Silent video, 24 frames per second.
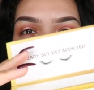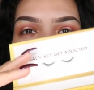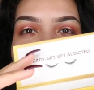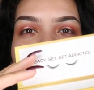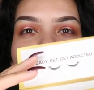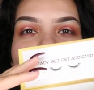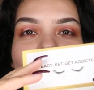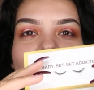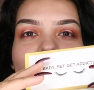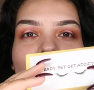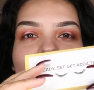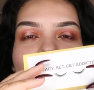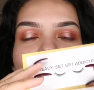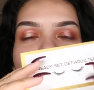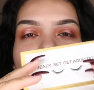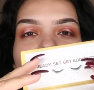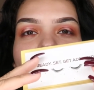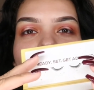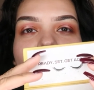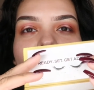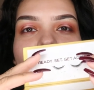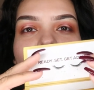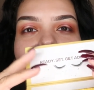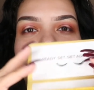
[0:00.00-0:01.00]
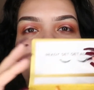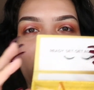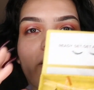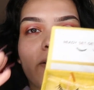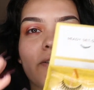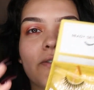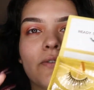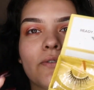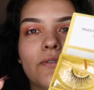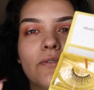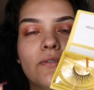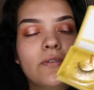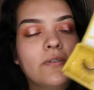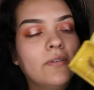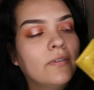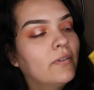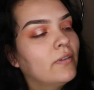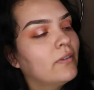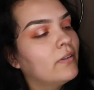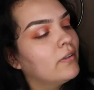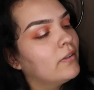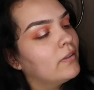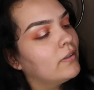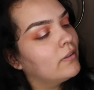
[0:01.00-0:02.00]
lashes because they're a little too natural,
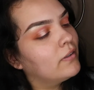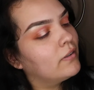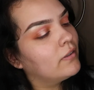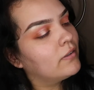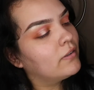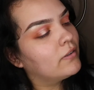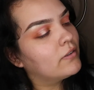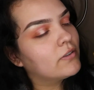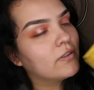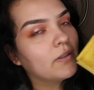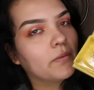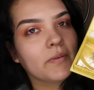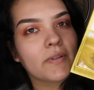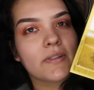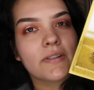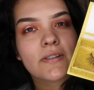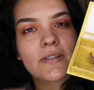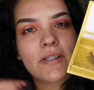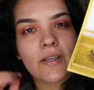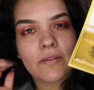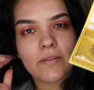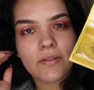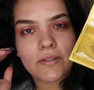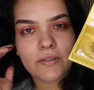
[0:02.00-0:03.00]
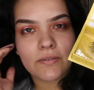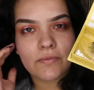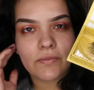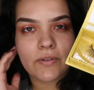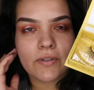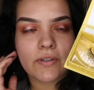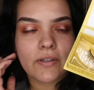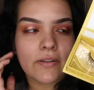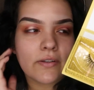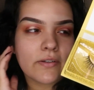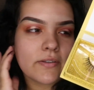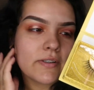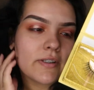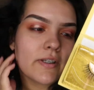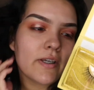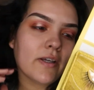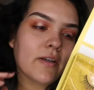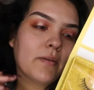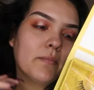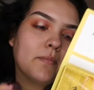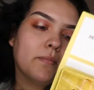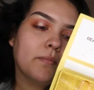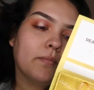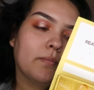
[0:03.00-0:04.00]
so I'm going to save this for another
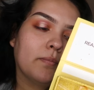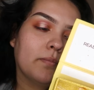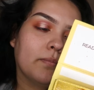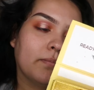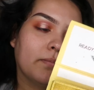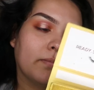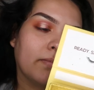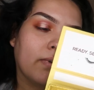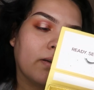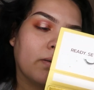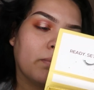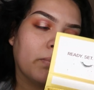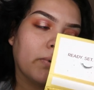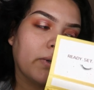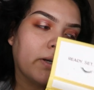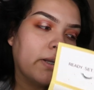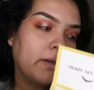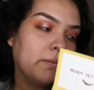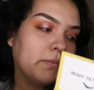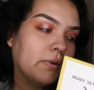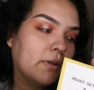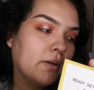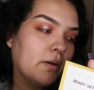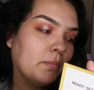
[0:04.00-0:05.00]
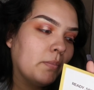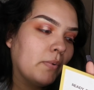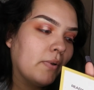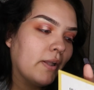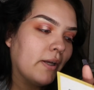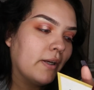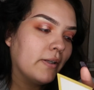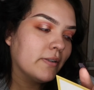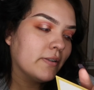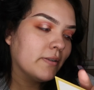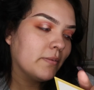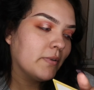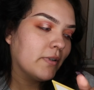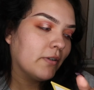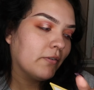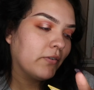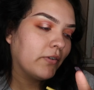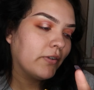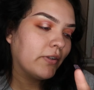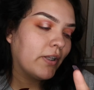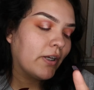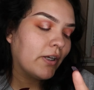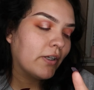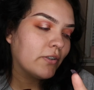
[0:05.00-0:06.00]
time. But I am going to apply some
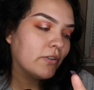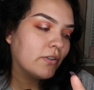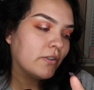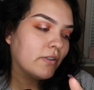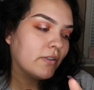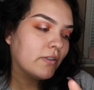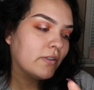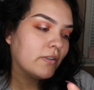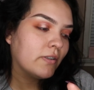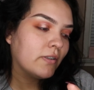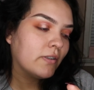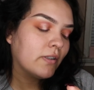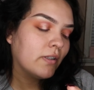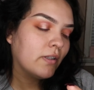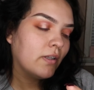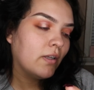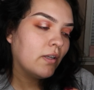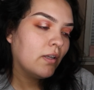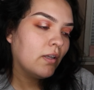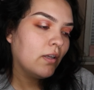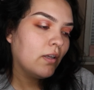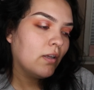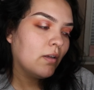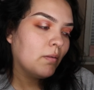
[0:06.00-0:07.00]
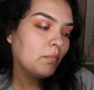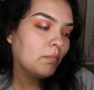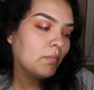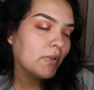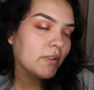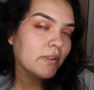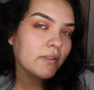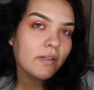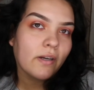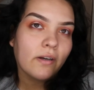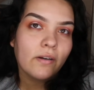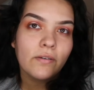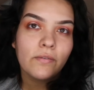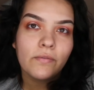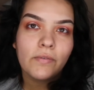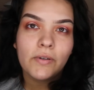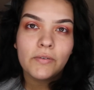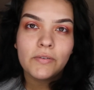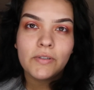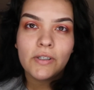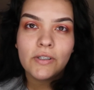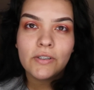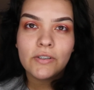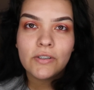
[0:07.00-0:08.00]
different lashes, mascara, and
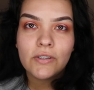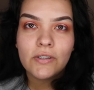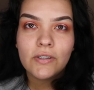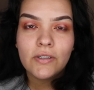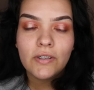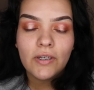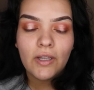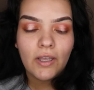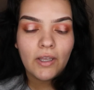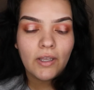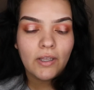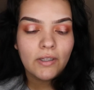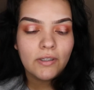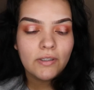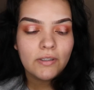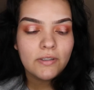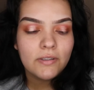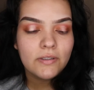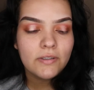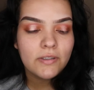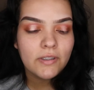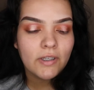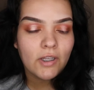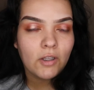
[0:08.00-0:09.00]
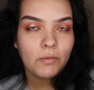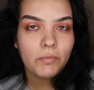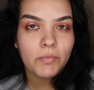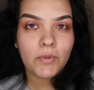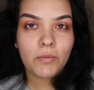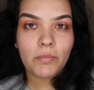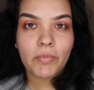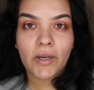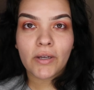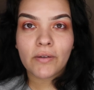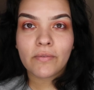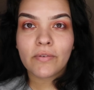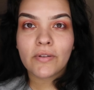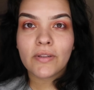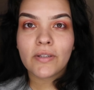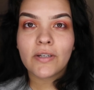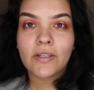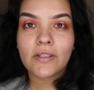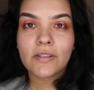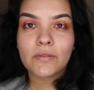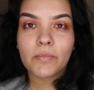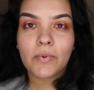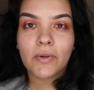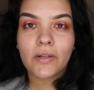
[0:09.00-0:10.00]
foundation, and I'll be back for the
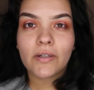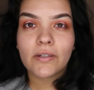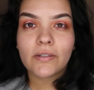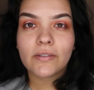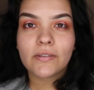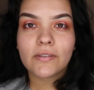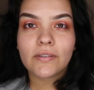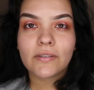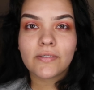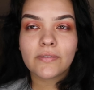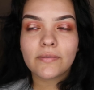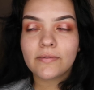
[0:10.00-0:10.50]
next product.